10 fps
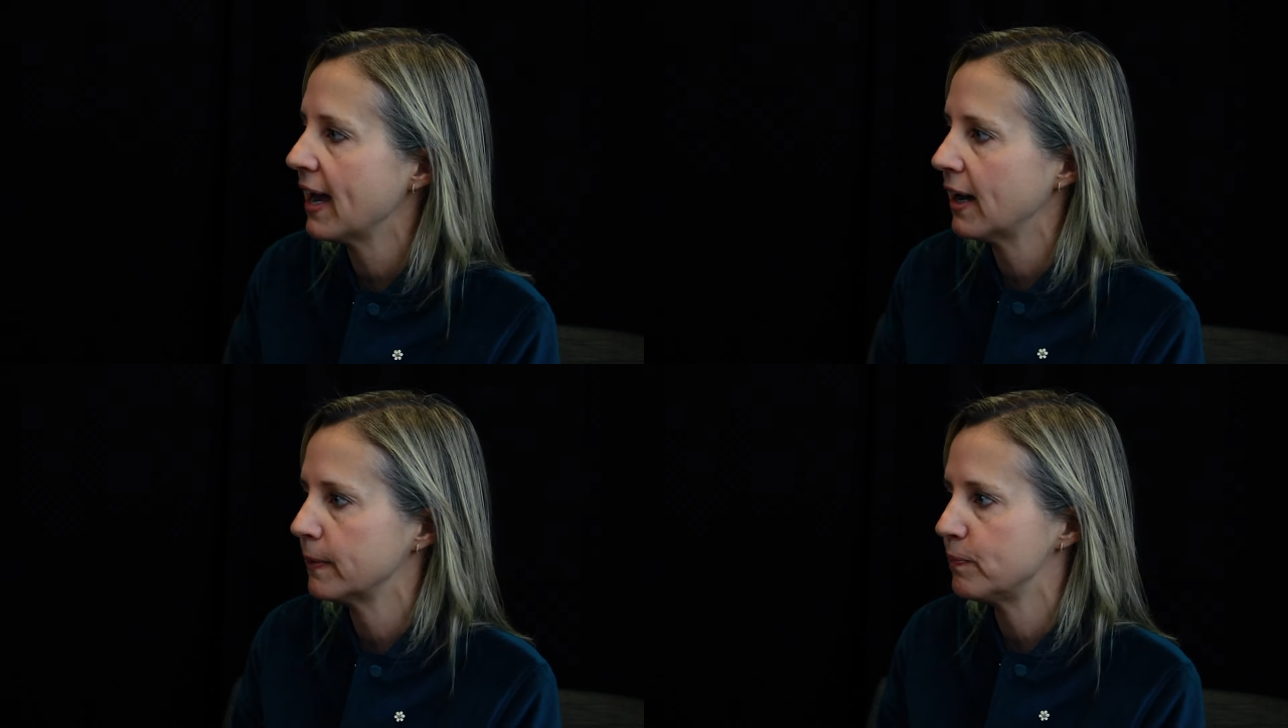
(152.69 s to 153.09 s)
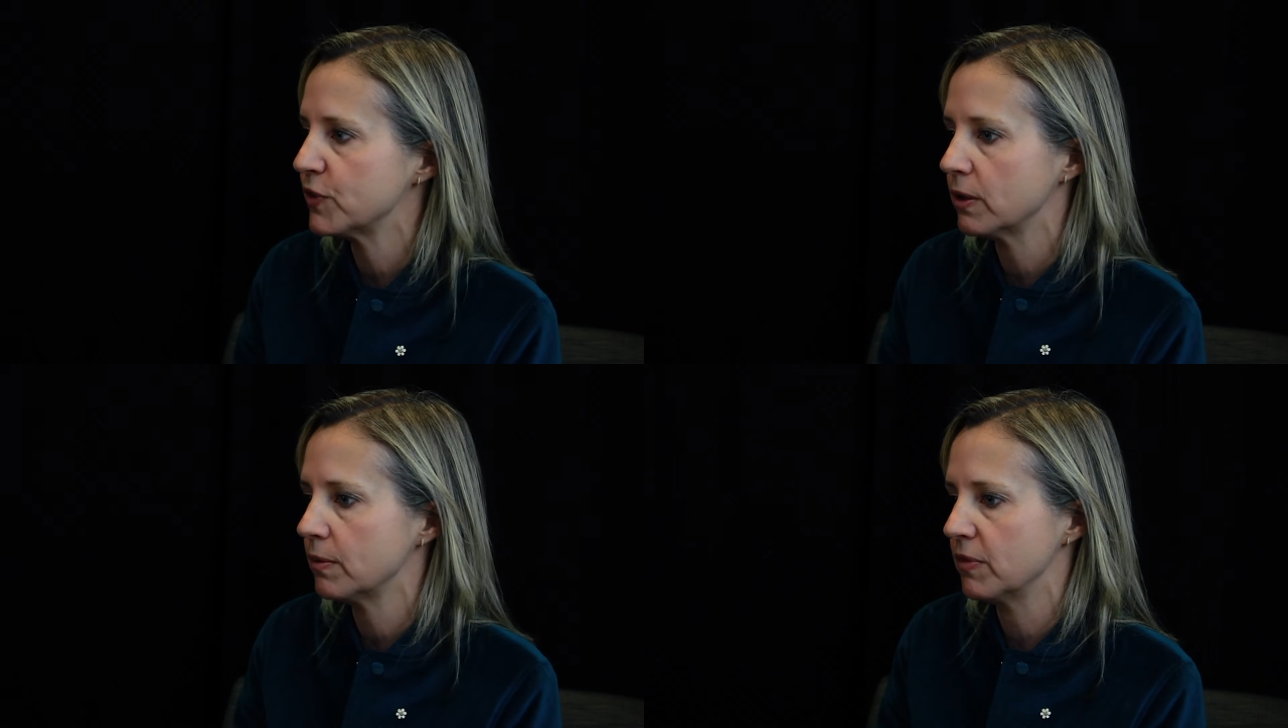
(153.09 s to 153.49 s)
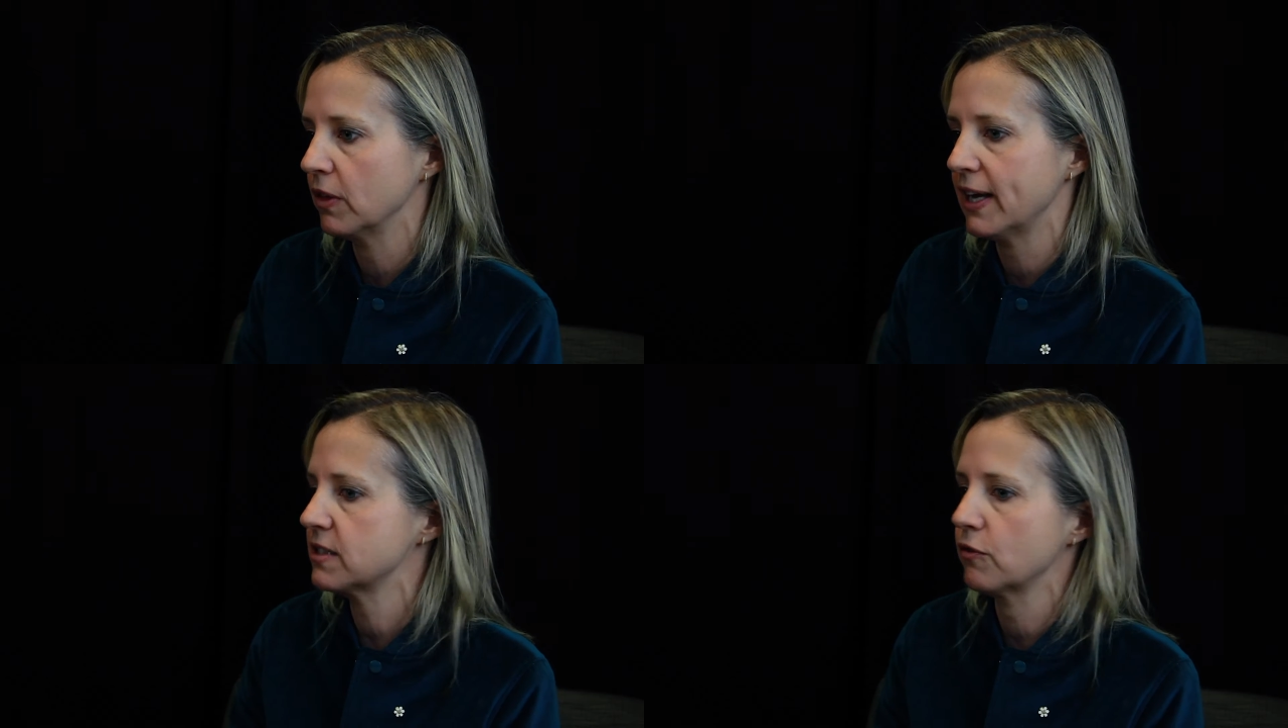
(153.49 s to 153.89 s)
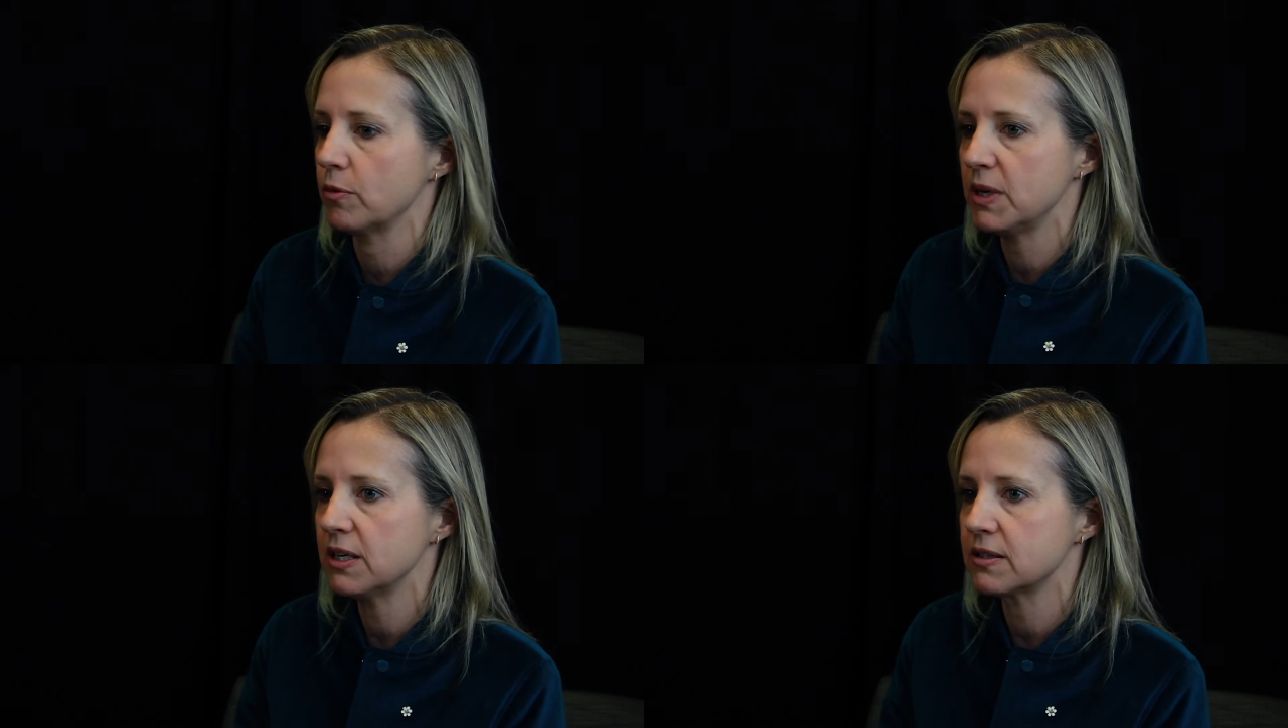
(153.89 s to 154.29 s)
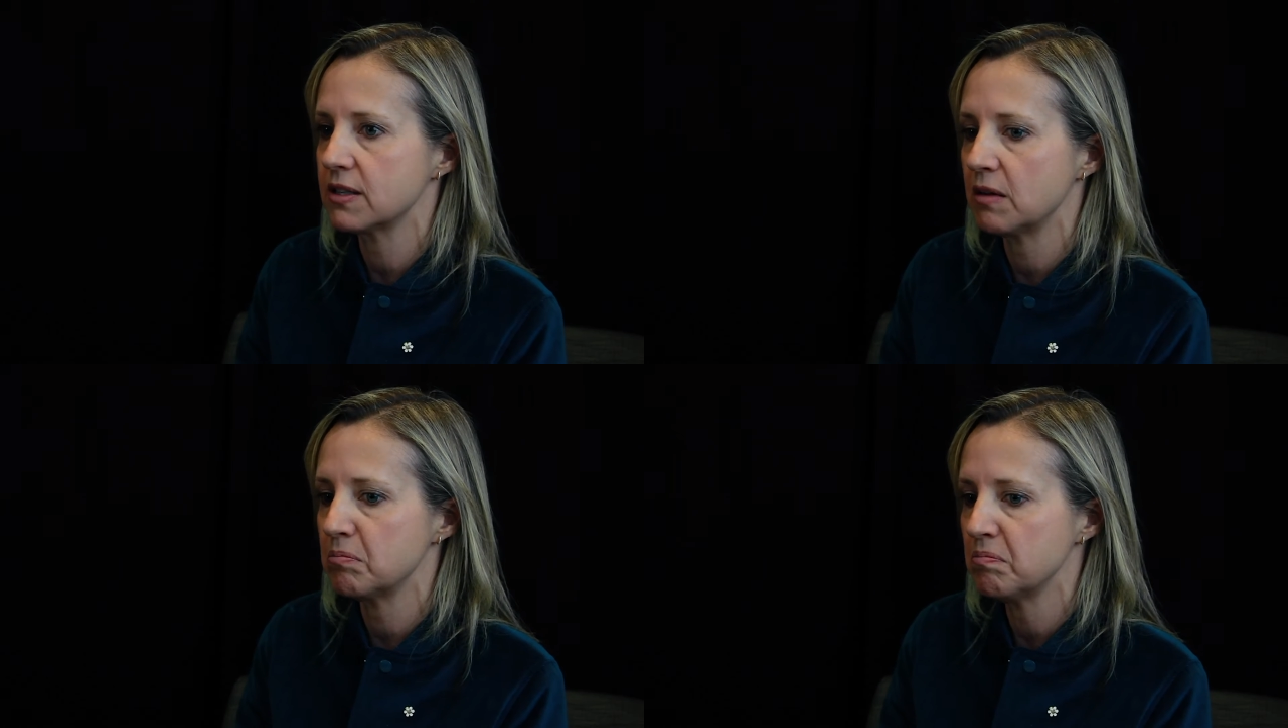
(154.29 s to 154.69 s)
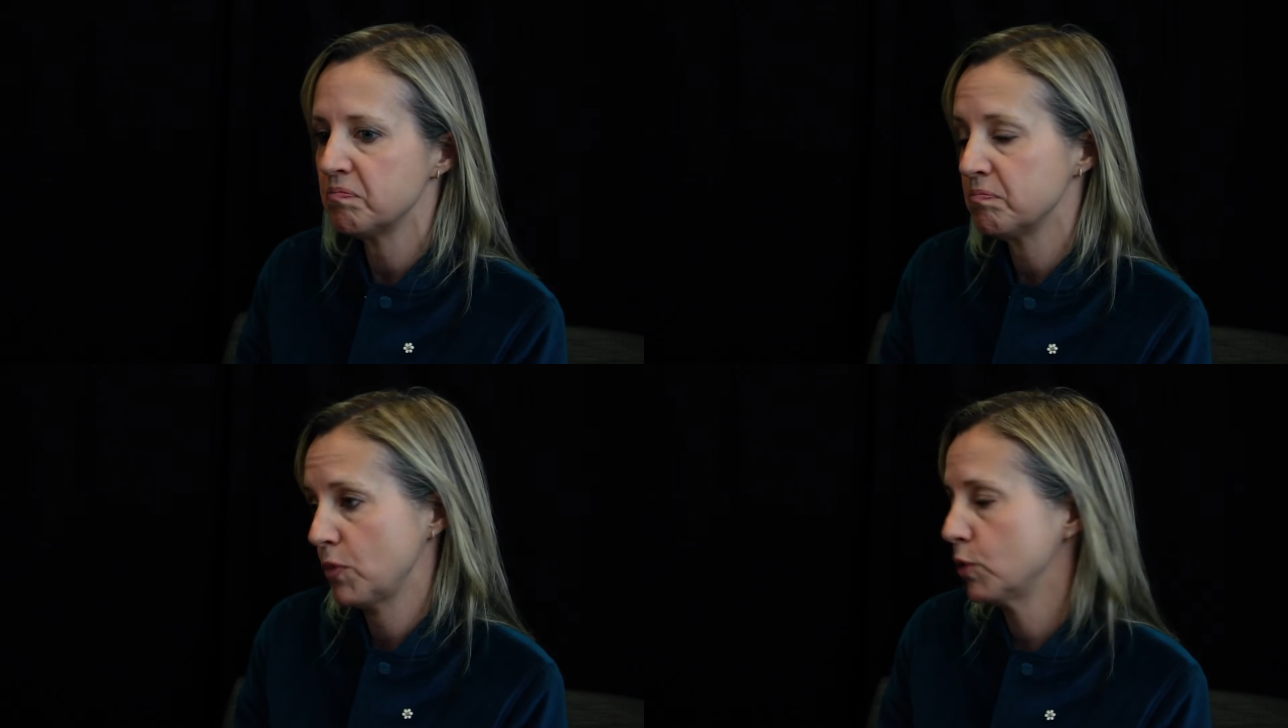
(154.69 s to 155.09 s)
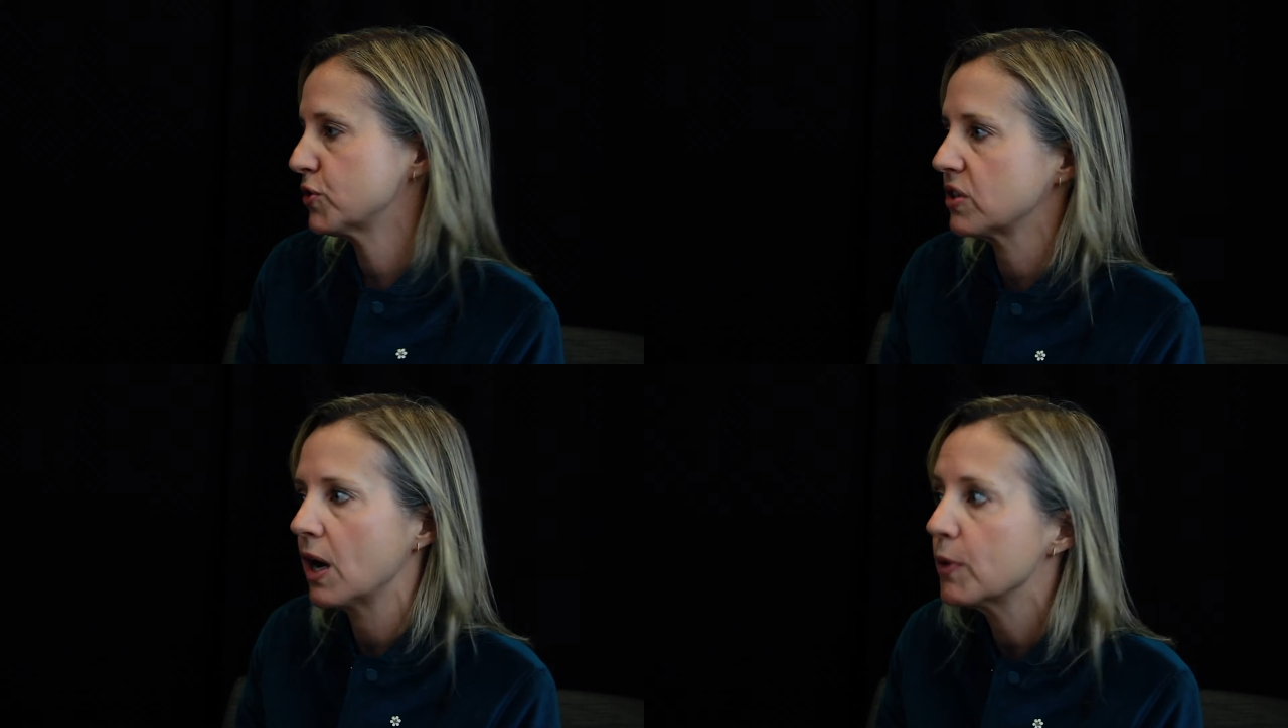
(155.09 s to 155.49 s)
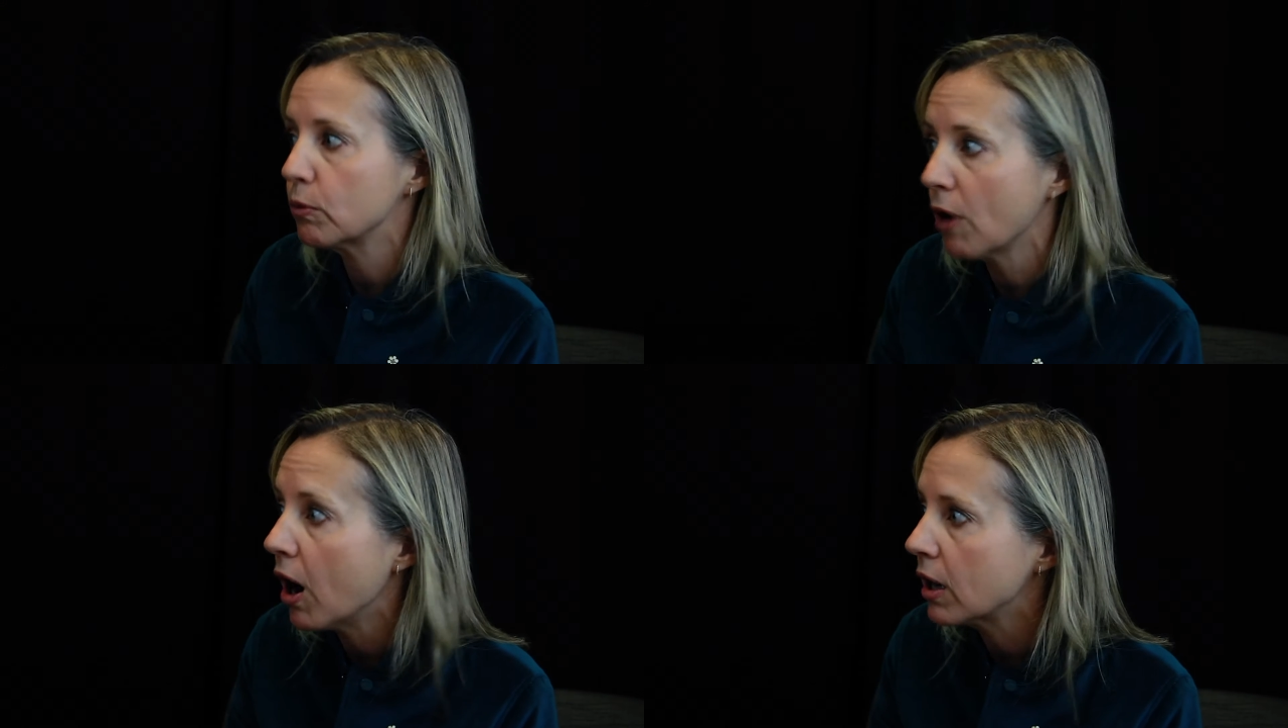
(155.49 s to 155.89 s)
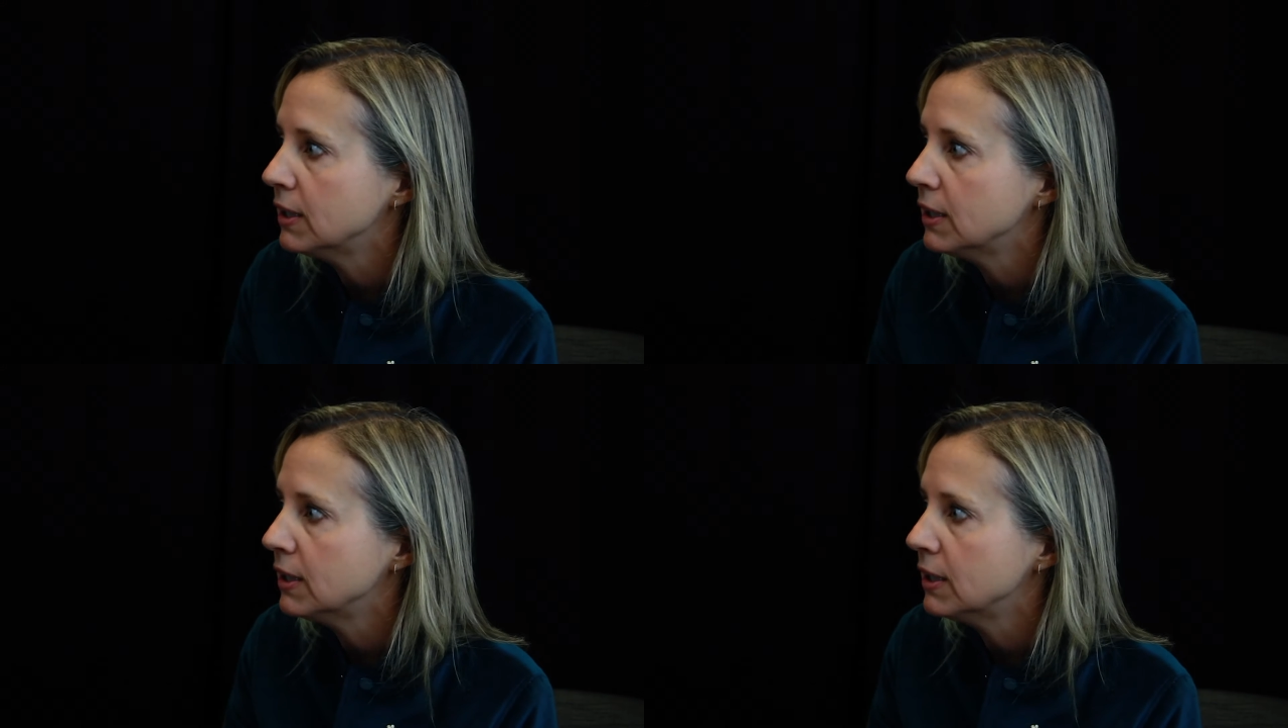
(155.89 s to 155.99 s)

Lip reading: And the lesson for me is that most of the time they're wrong.